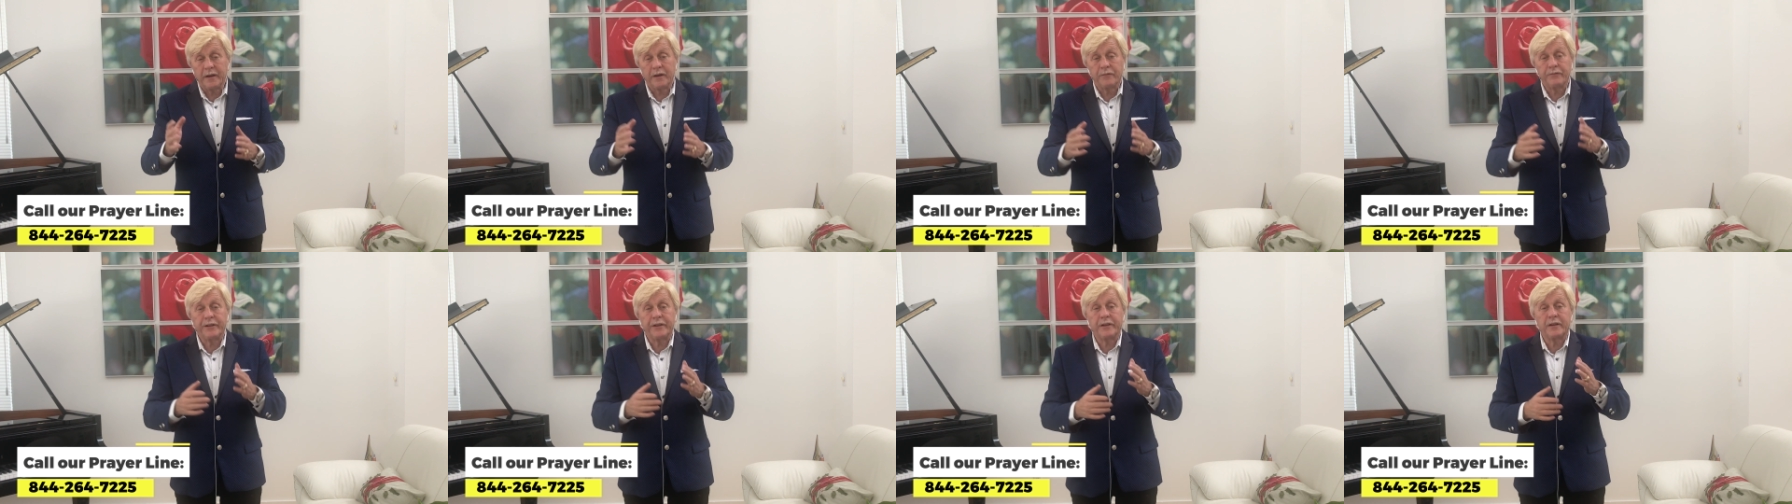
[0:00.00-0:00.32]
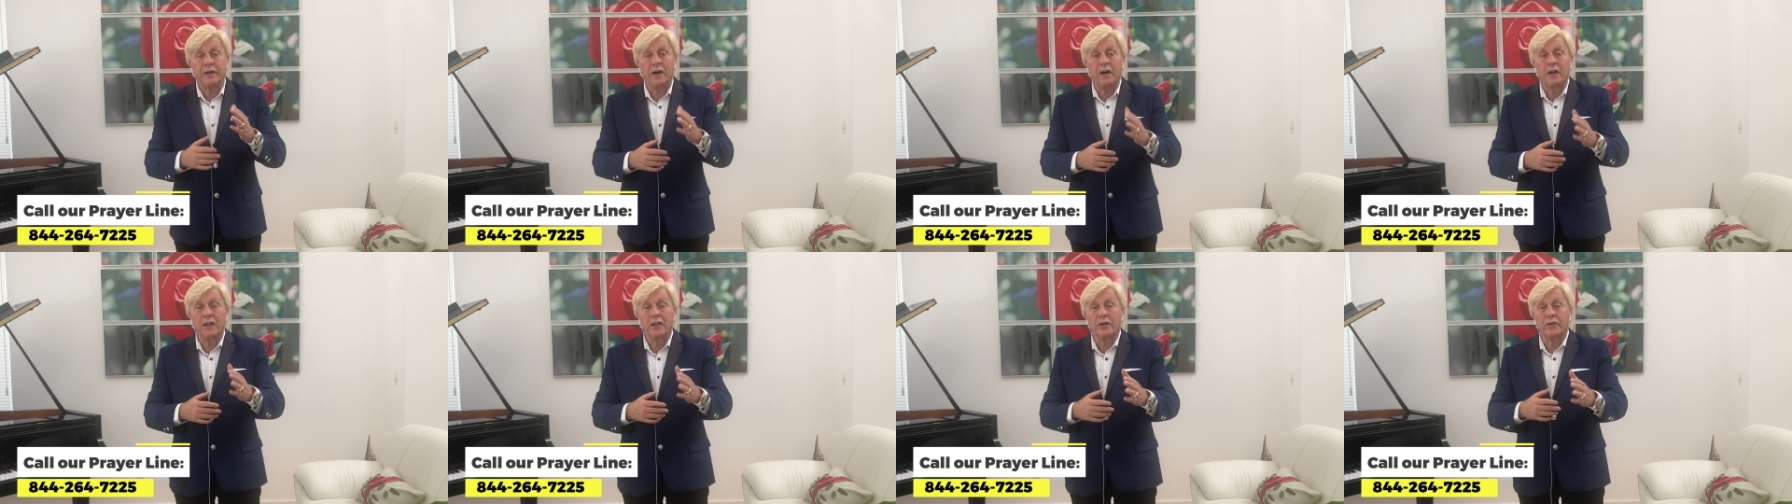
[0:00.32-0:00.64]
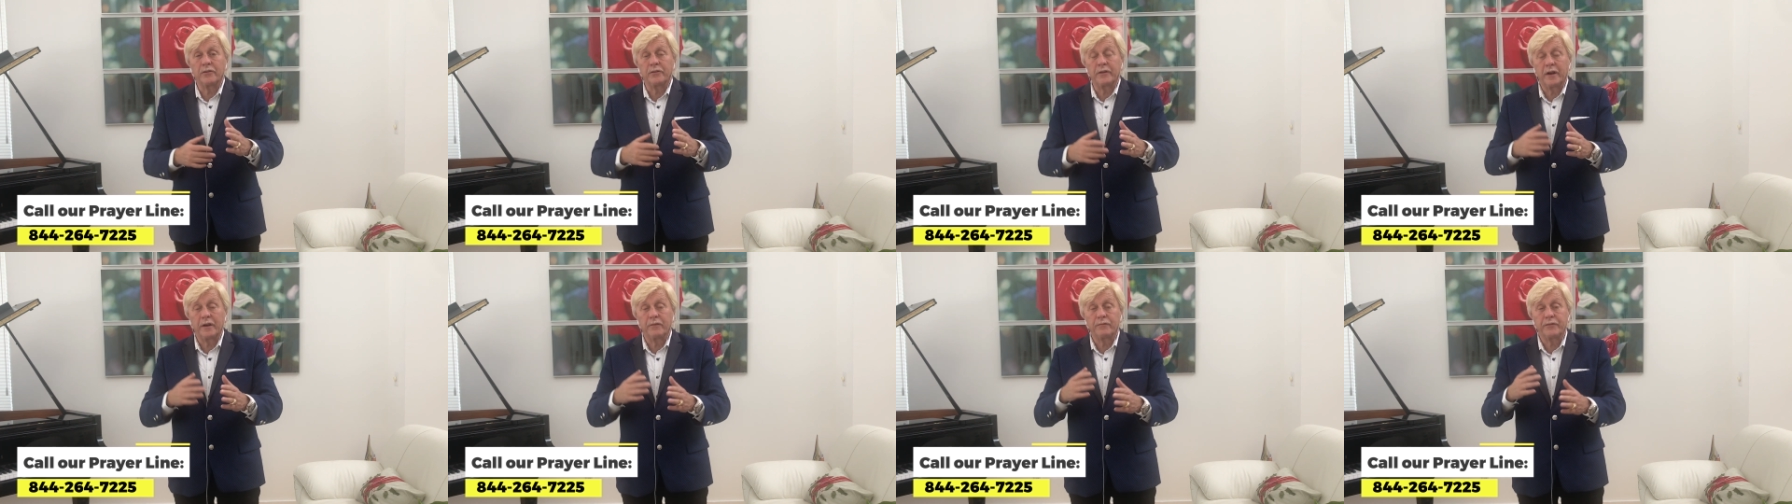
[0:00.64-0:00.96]
every
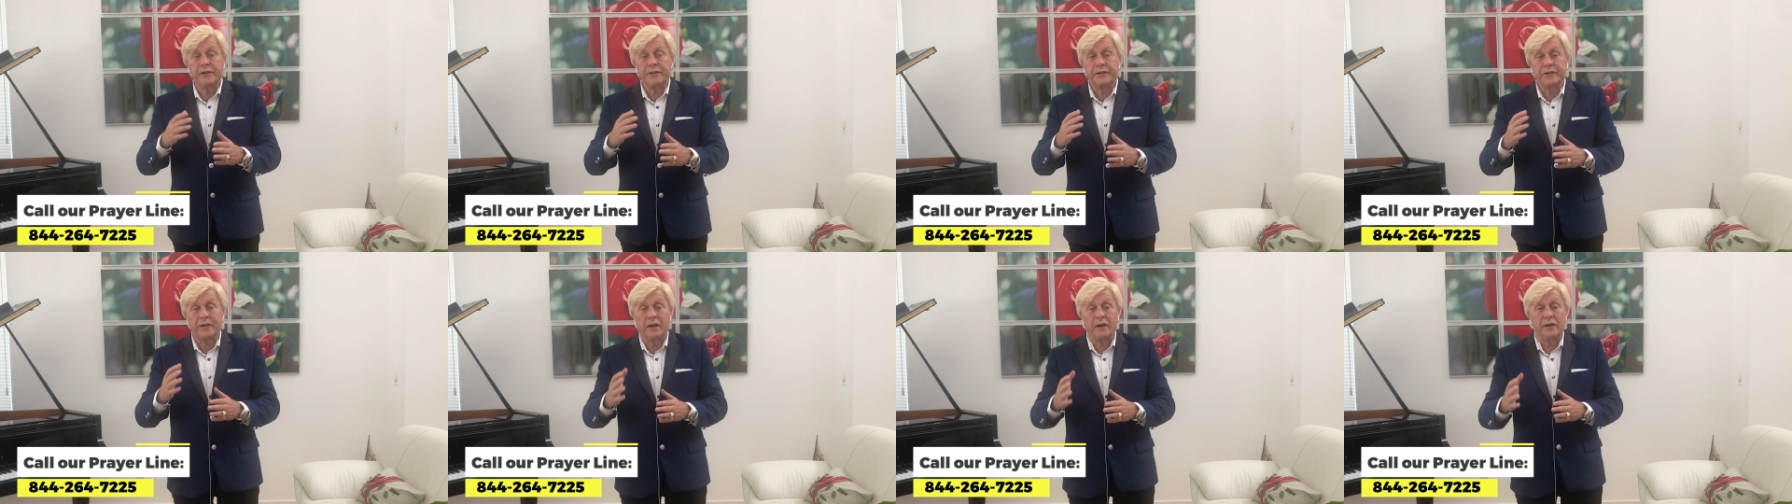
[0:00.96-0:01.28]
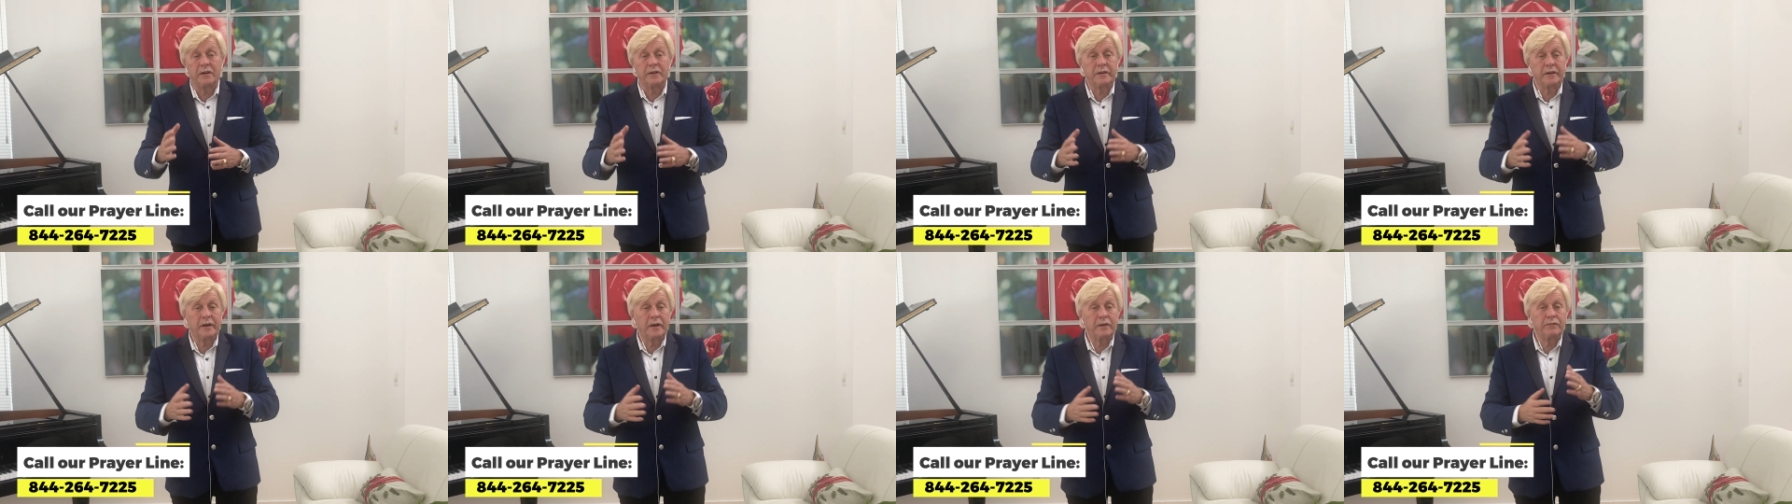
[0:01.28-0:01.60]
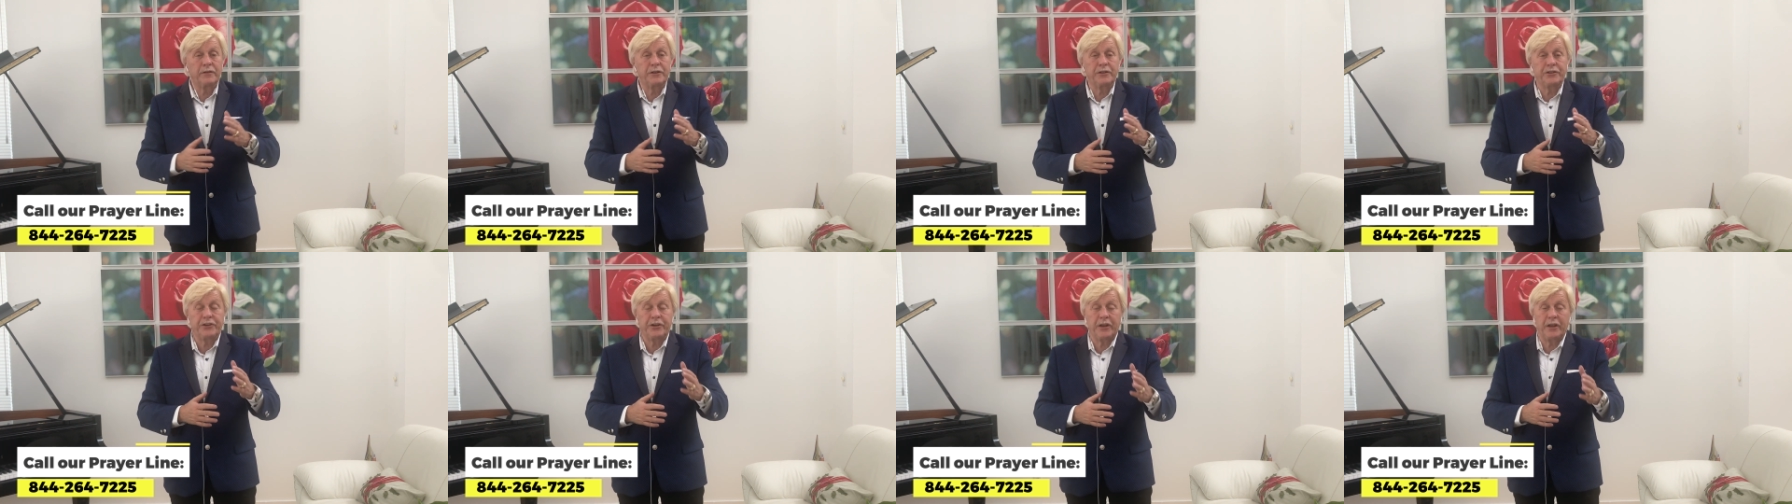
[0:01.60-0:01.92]
color, every tongue,
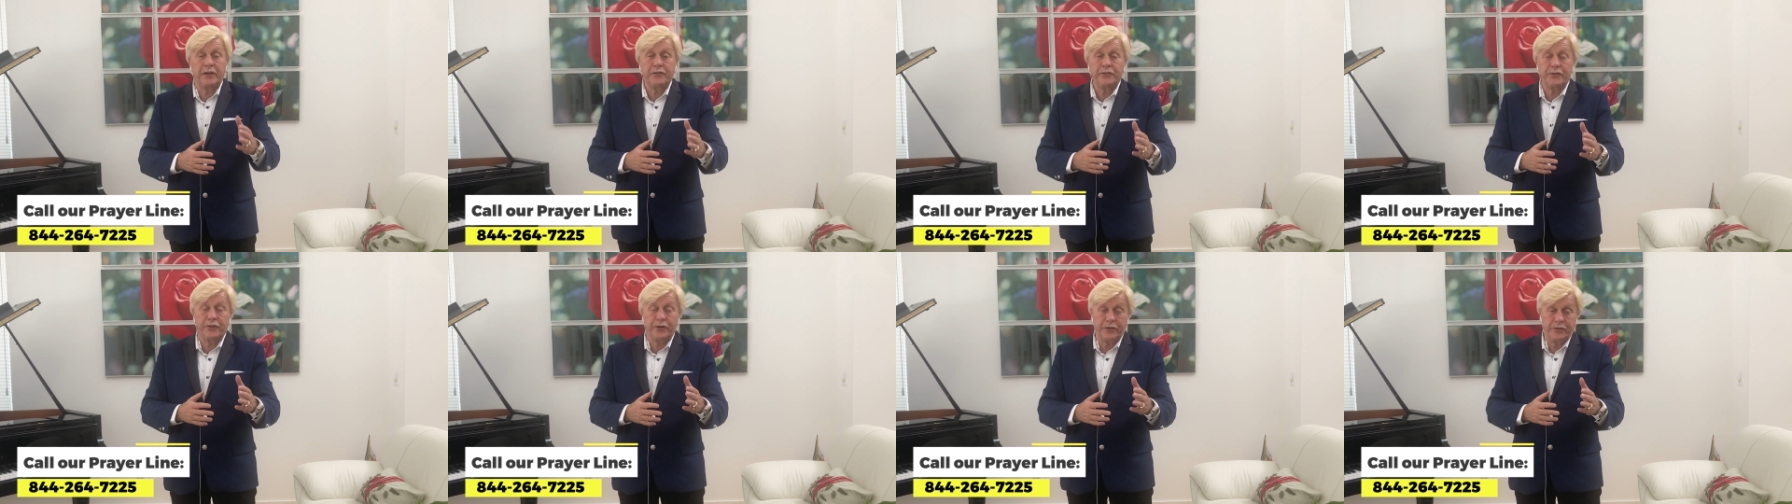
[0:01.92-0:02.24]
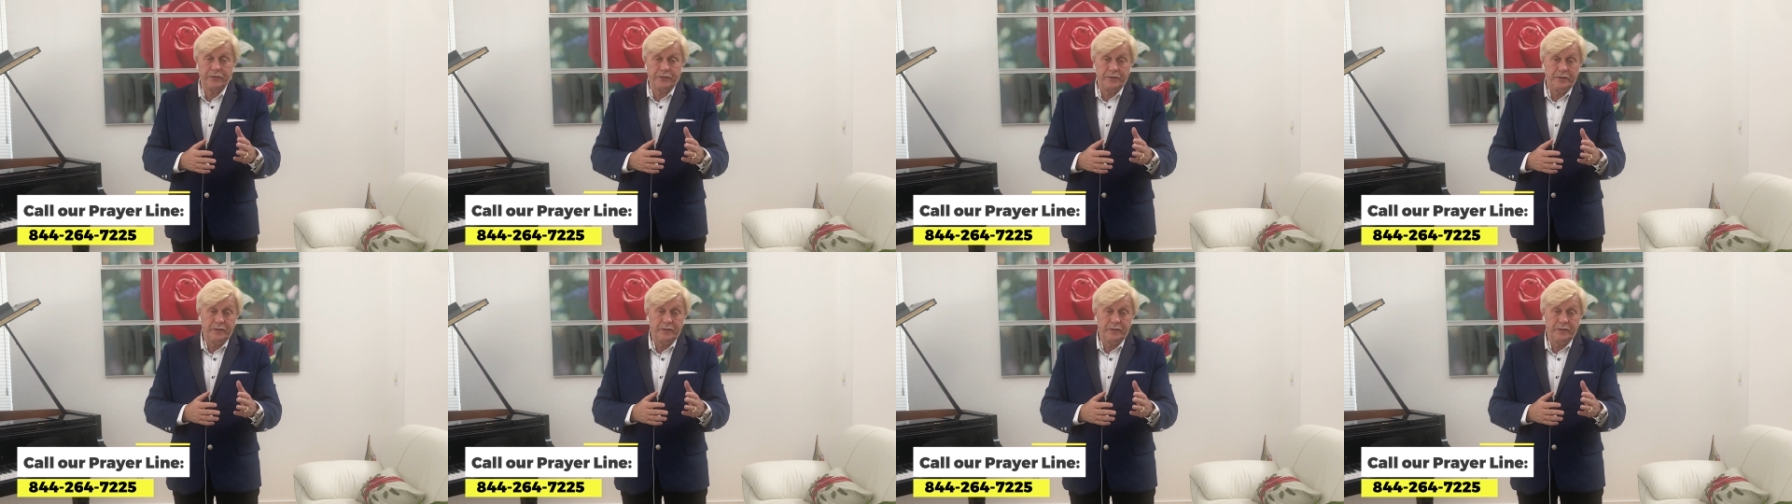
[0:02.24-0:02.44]
every gender.